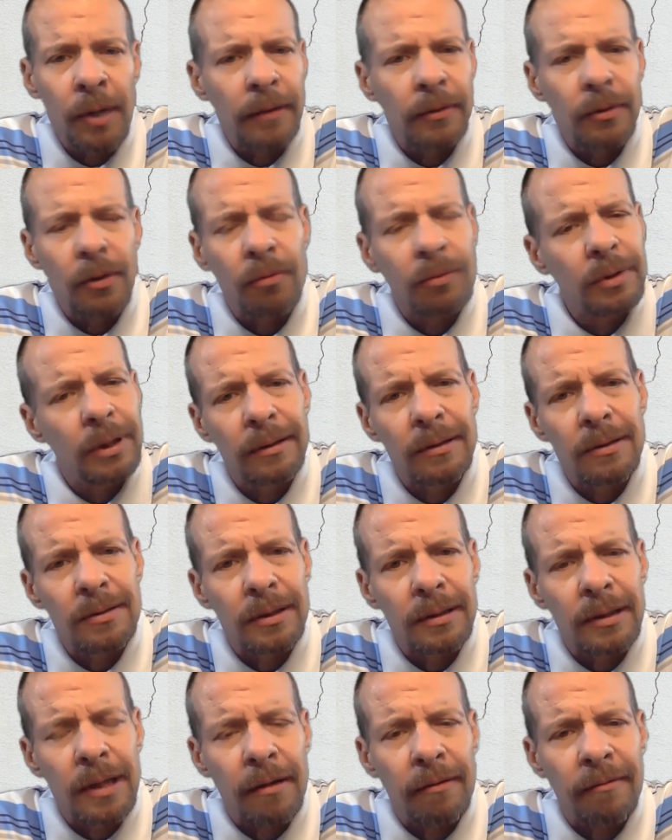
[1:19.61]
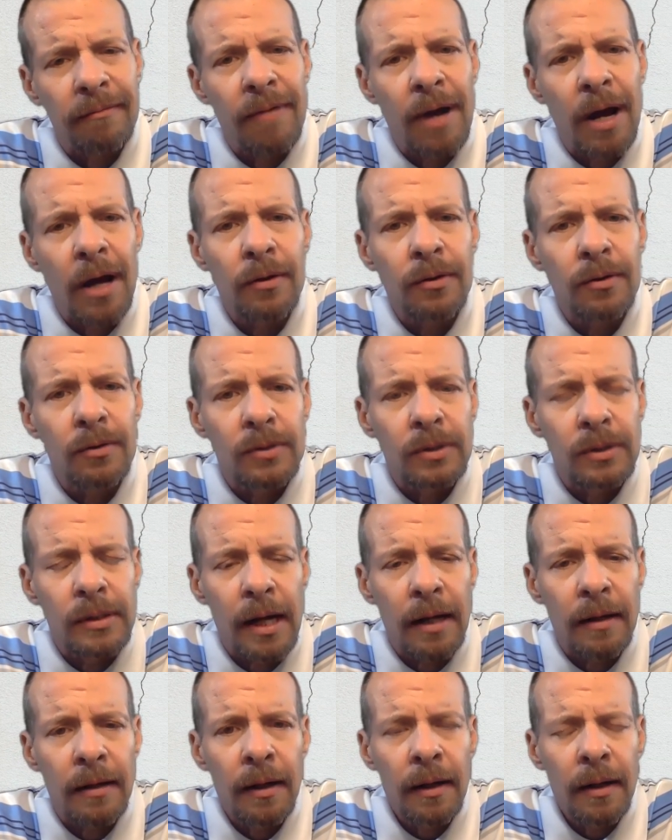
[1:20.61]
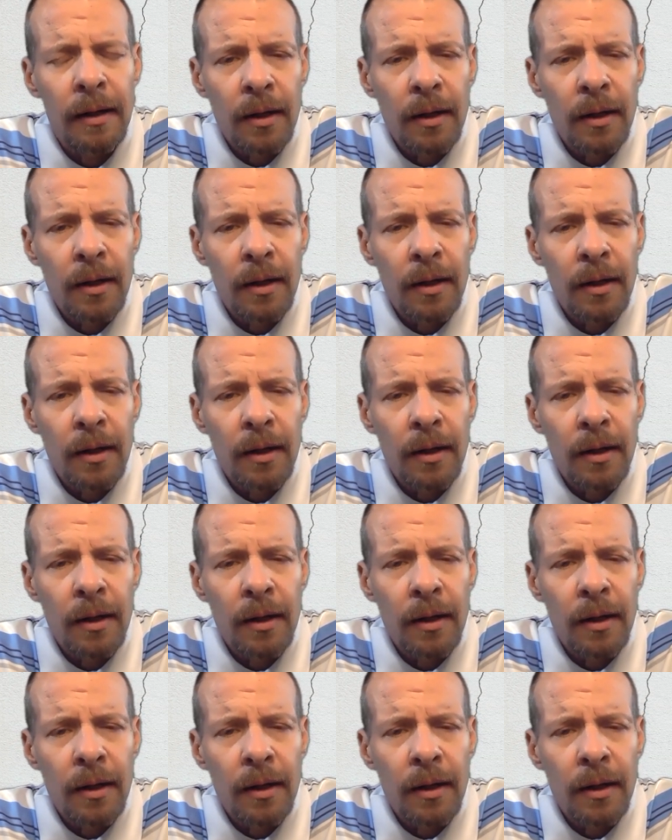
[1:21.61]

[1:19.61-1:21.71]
I don't think there's a lot of value to that